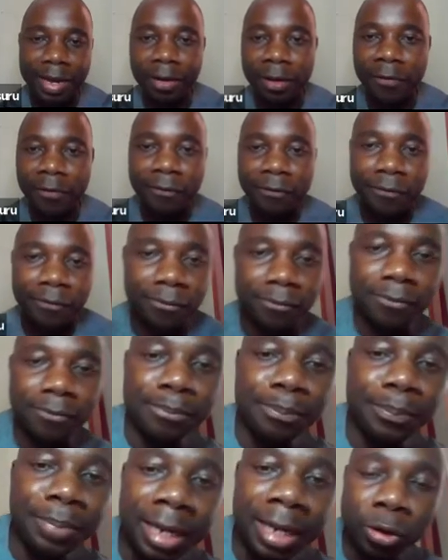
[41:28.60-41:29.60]
enough
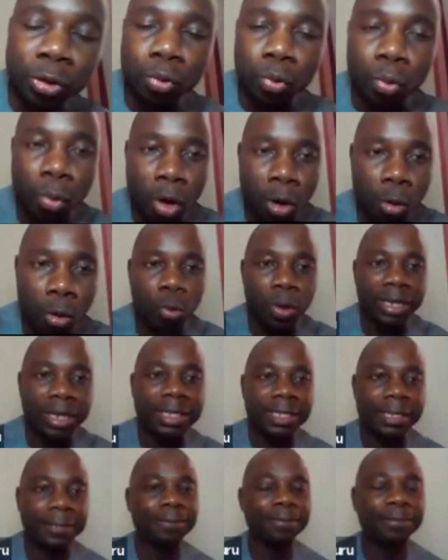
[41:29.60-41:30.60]
place to work with.
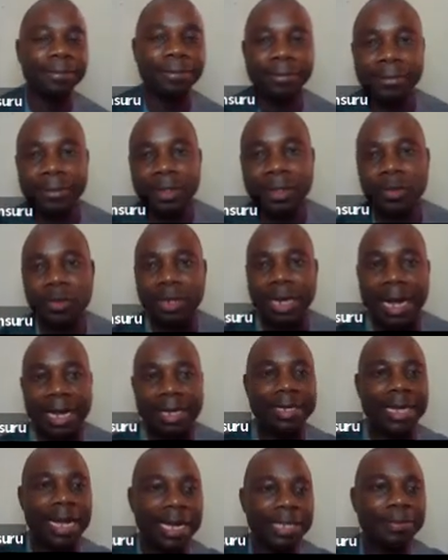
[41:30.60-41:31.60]
So
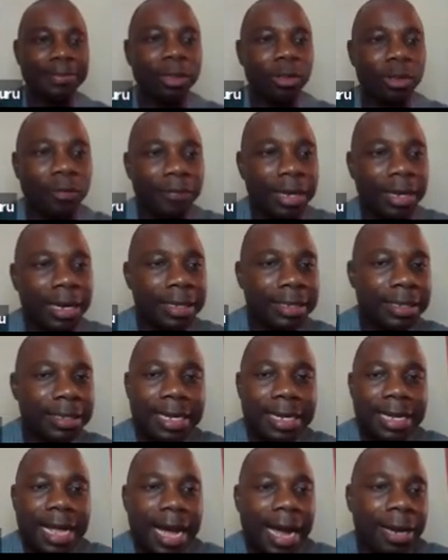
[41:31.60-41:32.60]
that is the aspect of that.
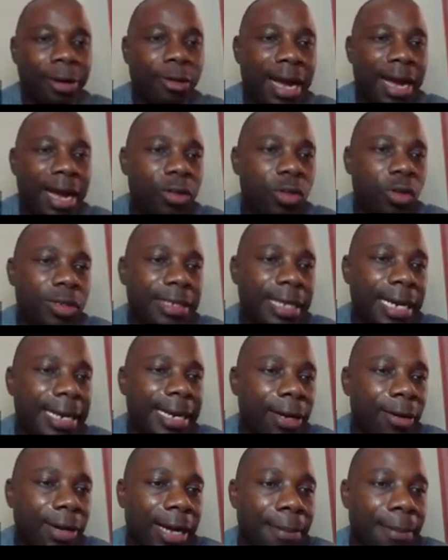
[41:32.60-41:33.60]
And you know, I also said
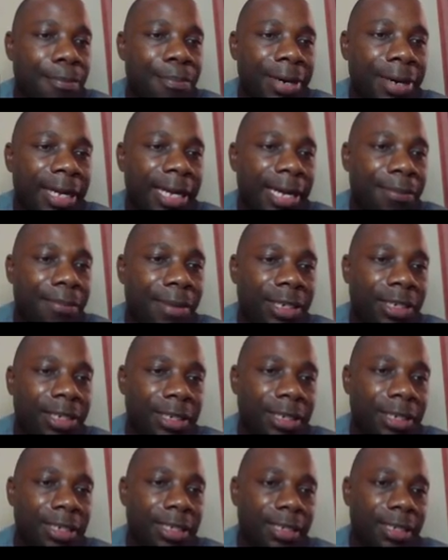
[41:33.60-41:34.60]
that you can bring
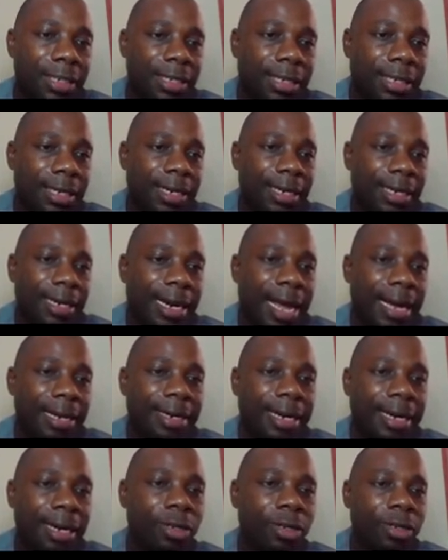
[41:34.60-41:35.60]
images. Like
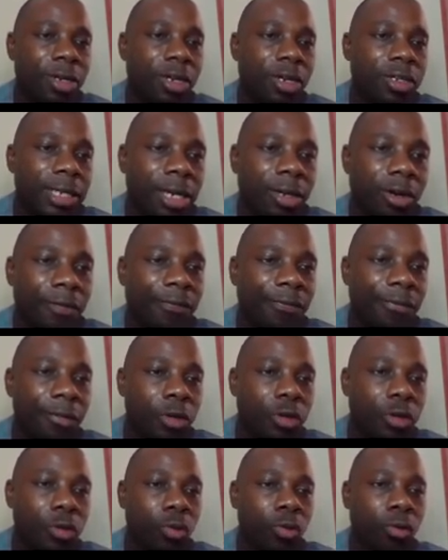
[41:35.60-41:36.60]
now, just click on
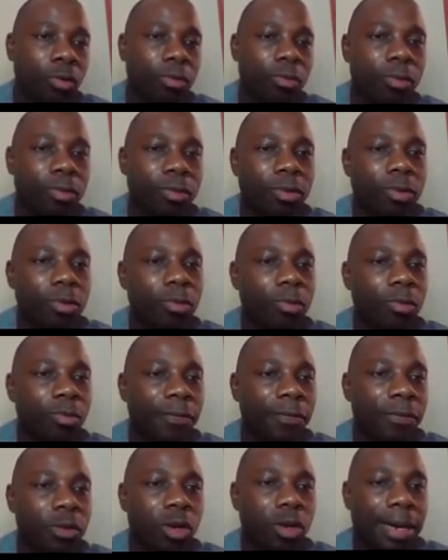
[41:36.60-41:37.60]
photo.
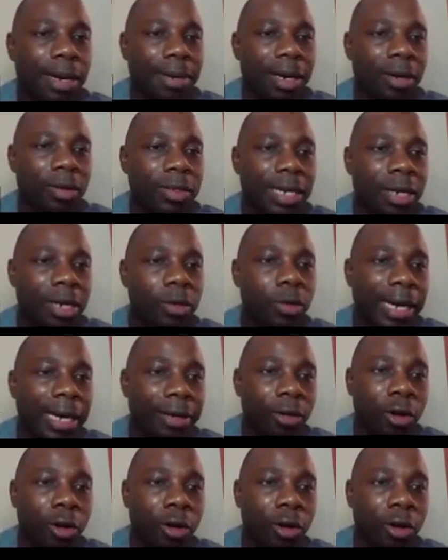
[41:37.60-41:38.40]
We've talked about how you can